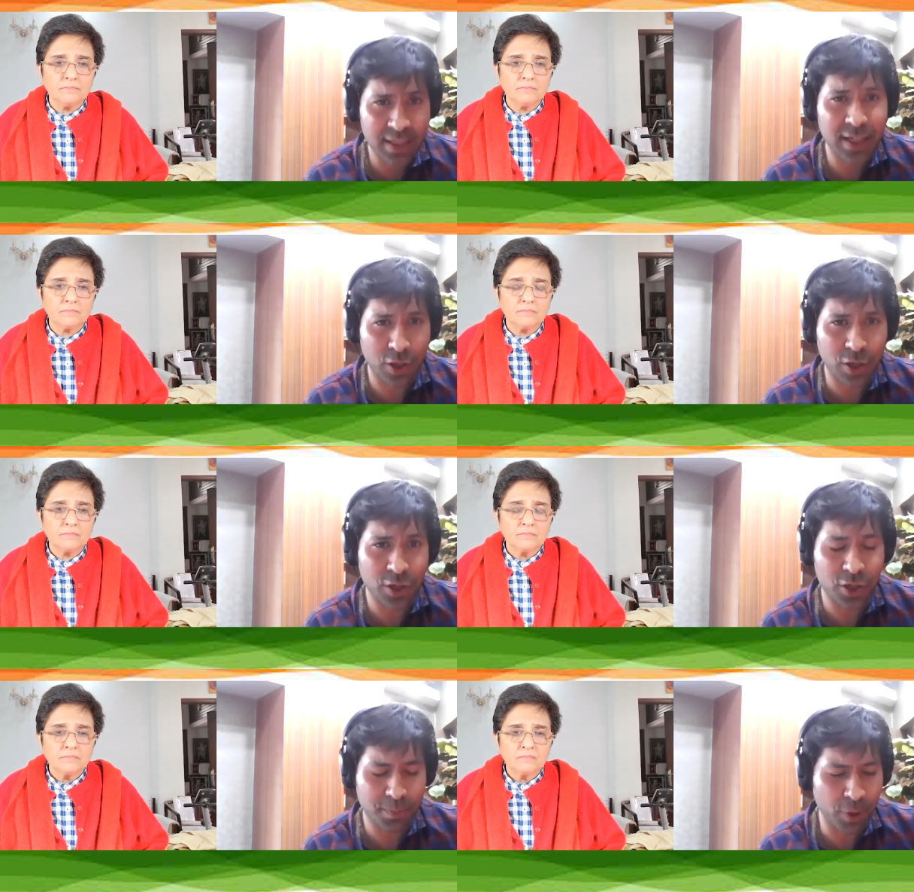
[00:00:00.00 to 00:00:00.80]
Speaker 1: Nadu a
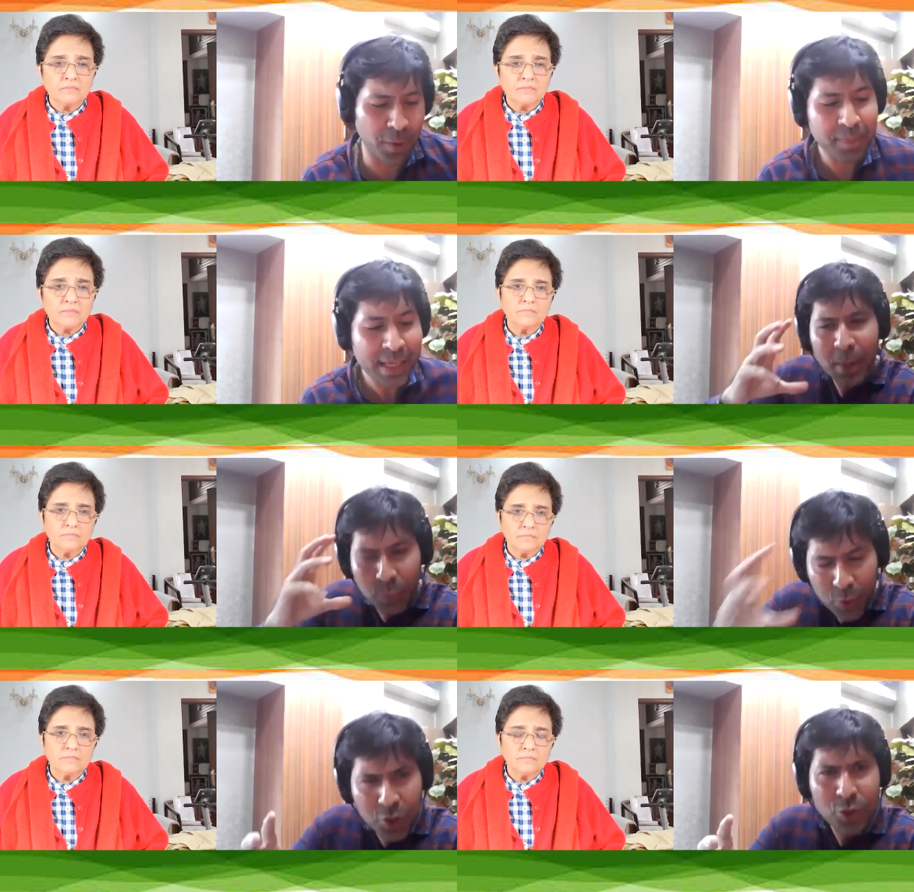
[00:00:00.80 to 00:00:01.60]
lot, lot more.
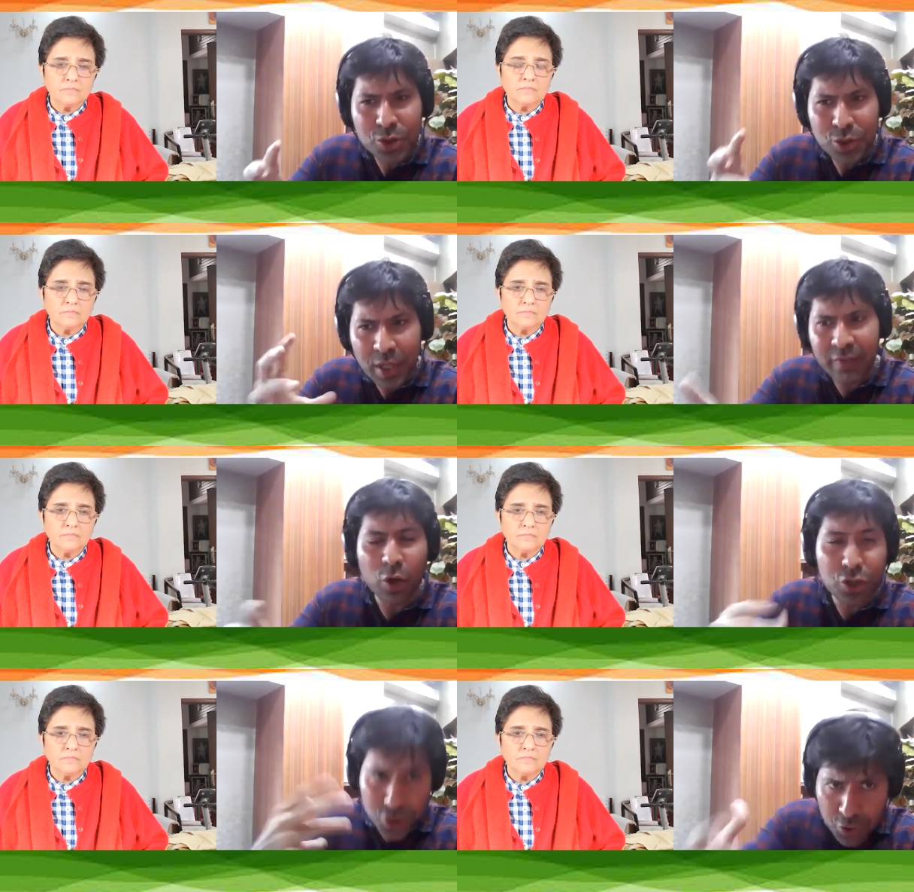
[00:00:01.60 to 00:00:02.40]
But would you should
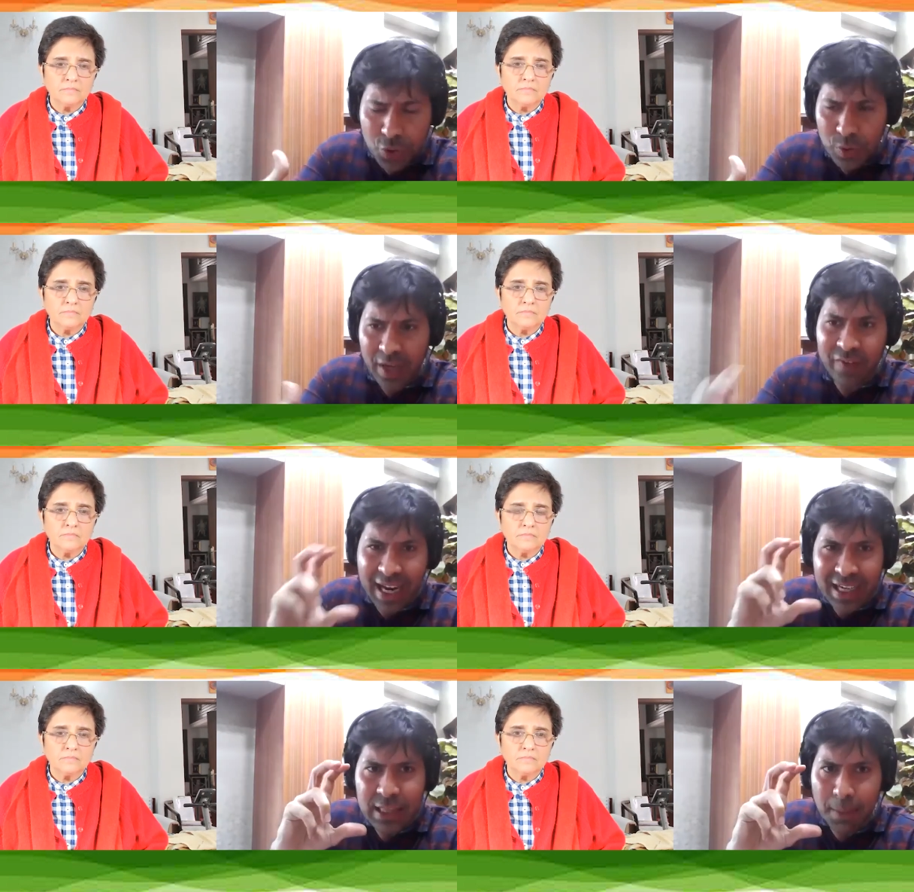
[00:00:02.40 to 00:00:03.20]
have or should you have
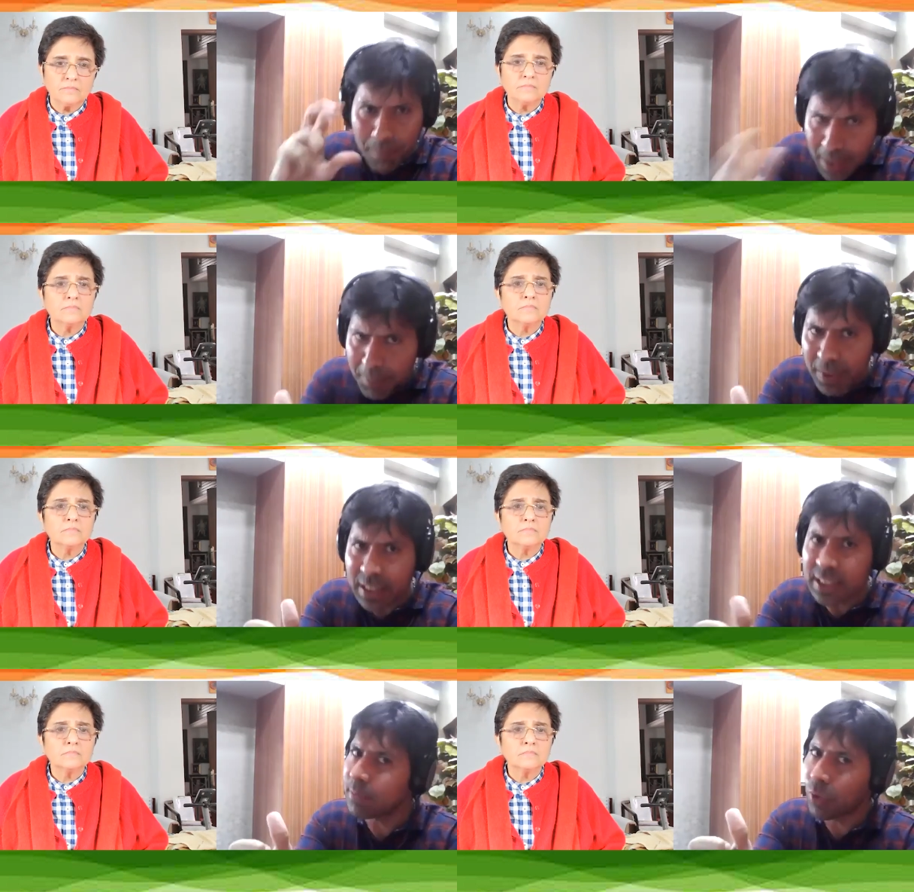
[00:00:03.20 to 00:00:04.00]
handled the
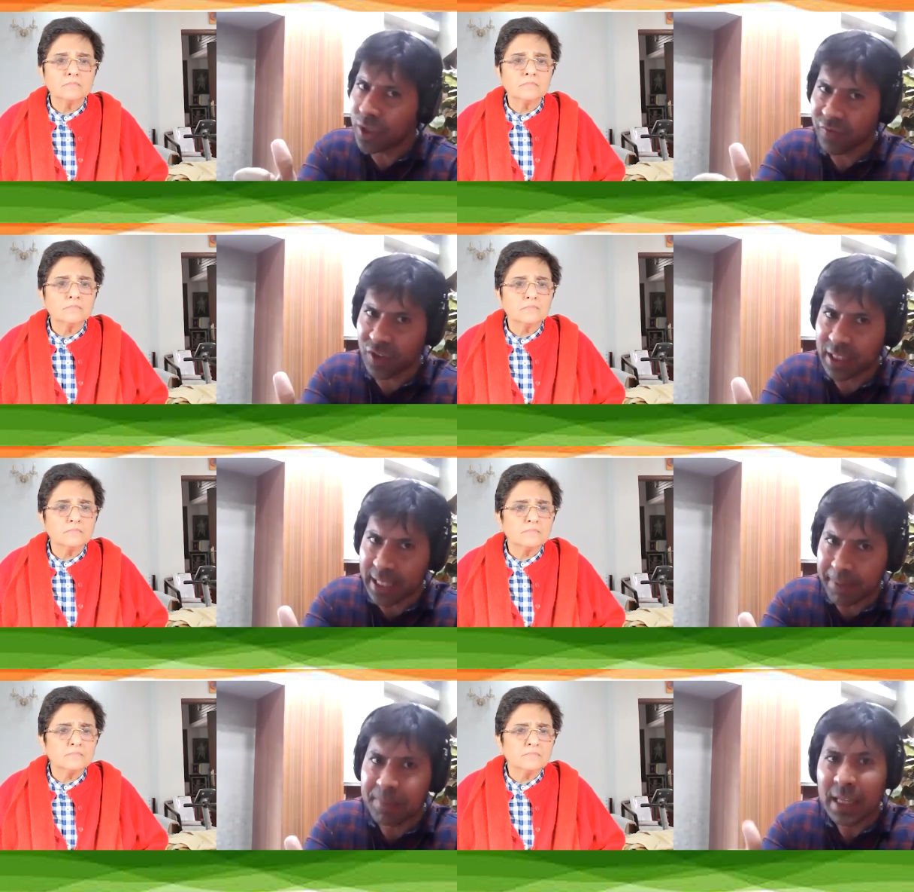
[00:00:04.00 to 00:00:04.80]
people a little more
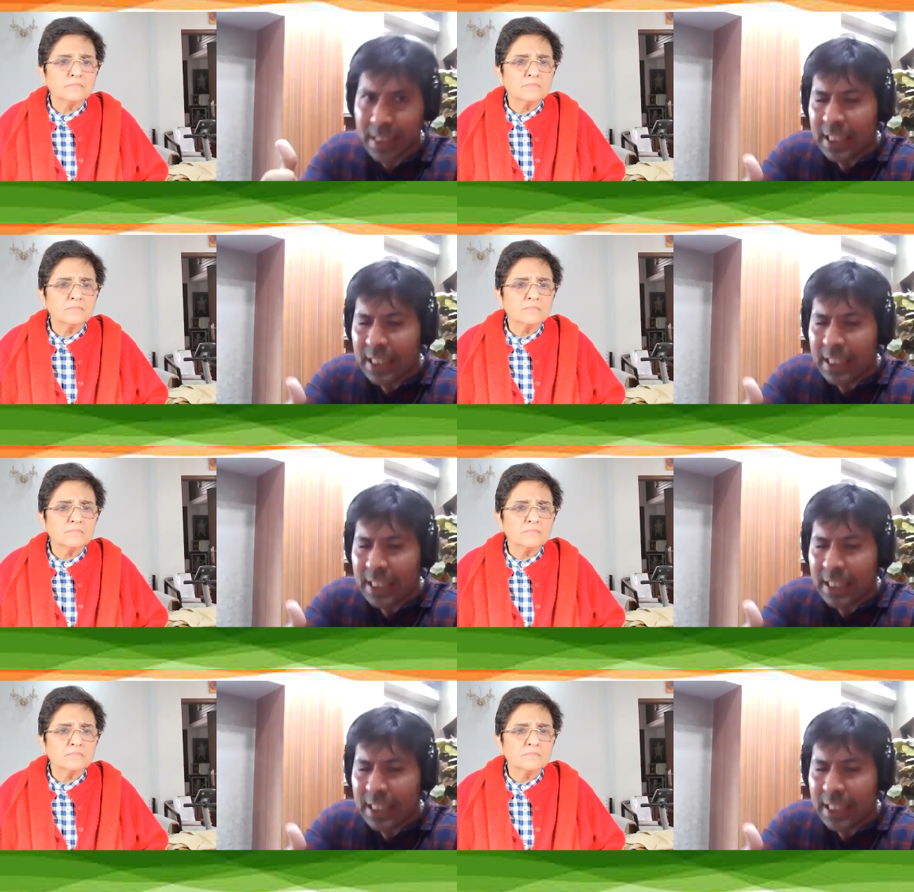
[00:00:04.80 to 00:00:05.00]
differently?